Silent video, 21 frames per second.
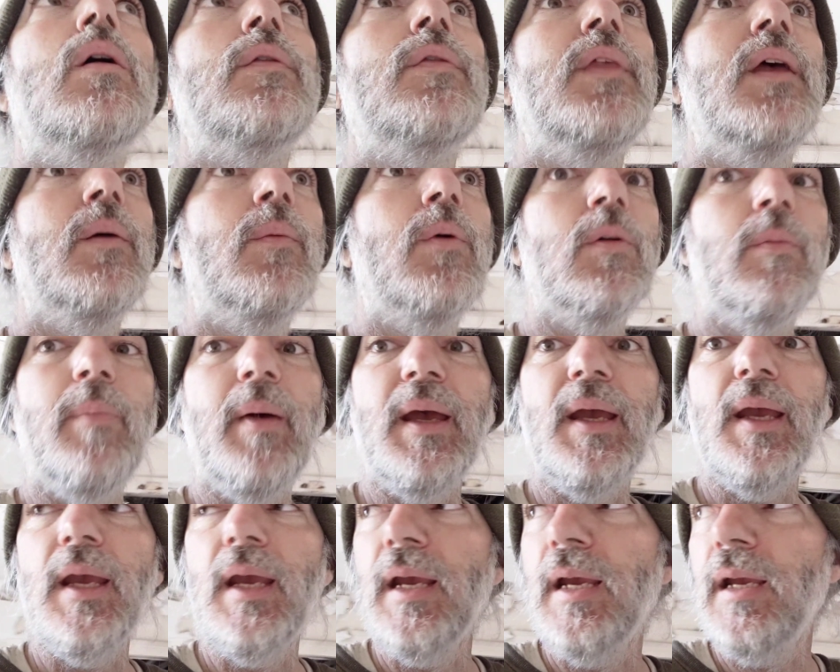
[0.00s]
there will
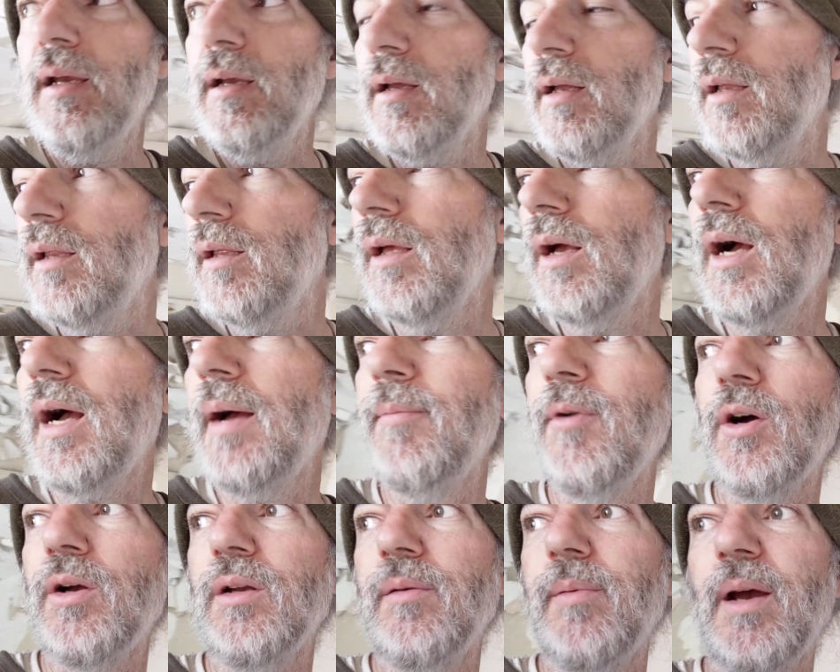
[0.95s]
be. I'm
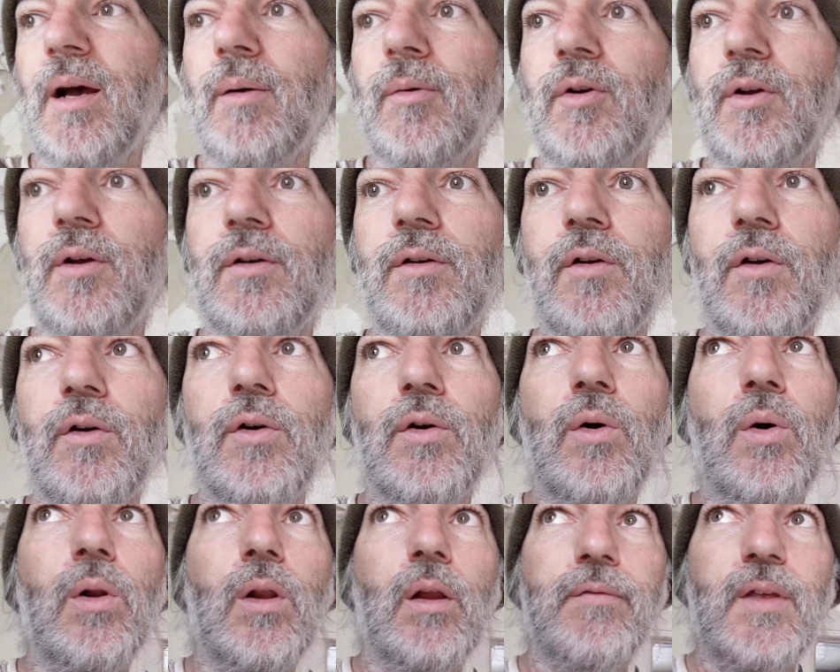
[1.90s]
not going to be able to do
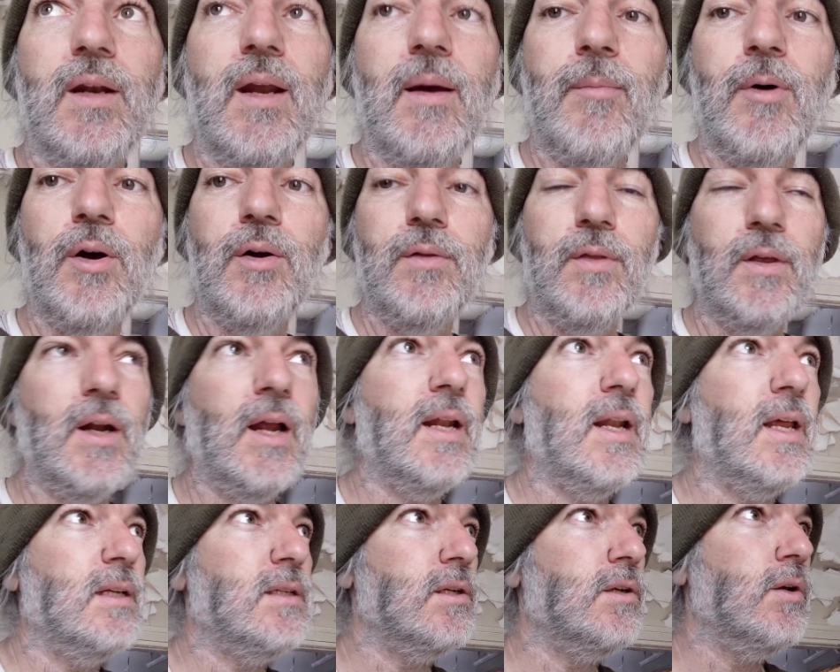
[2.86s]
all of the demo that I
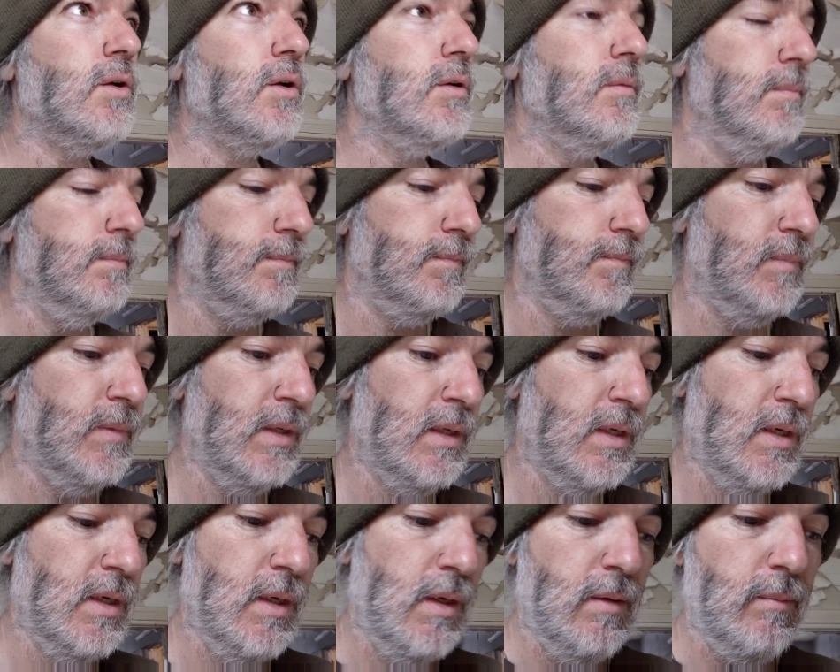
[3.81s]
need to do.
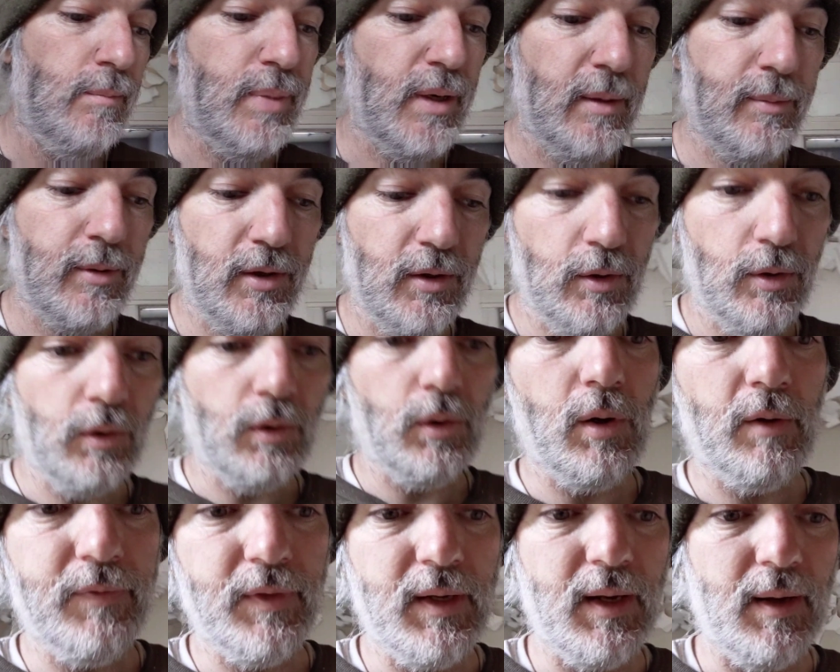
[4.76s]
But I'm going to do
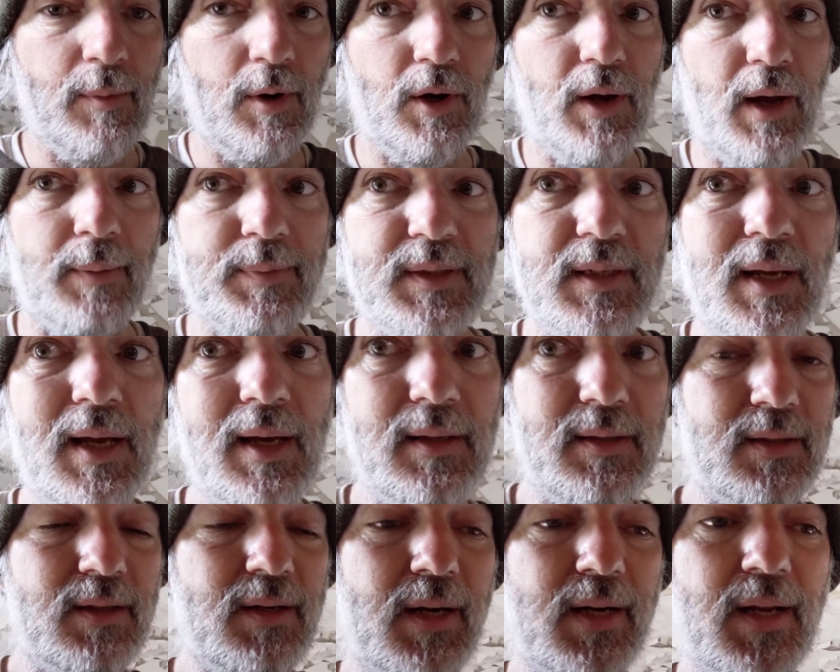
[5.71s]
all of the demo
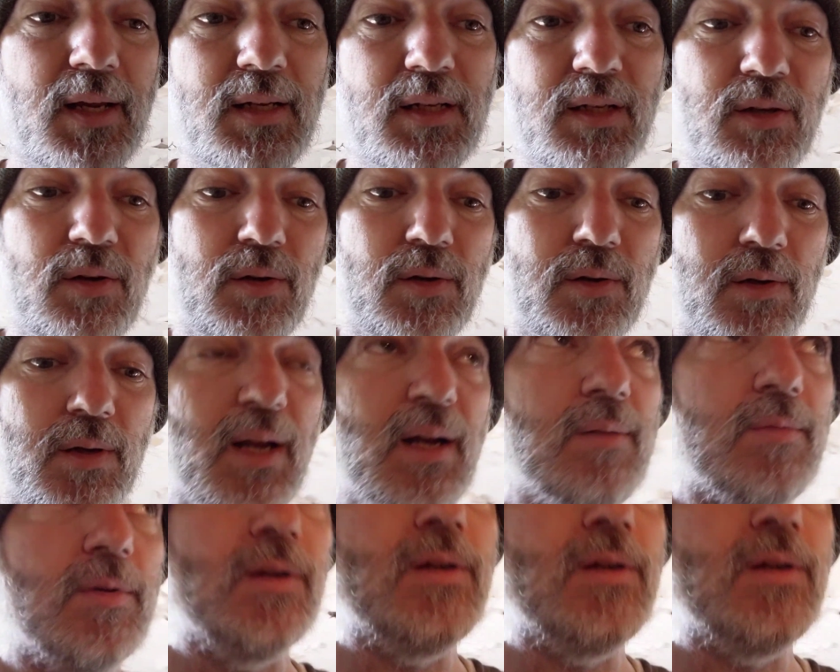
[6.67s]
upstairs that I need to do. And I'm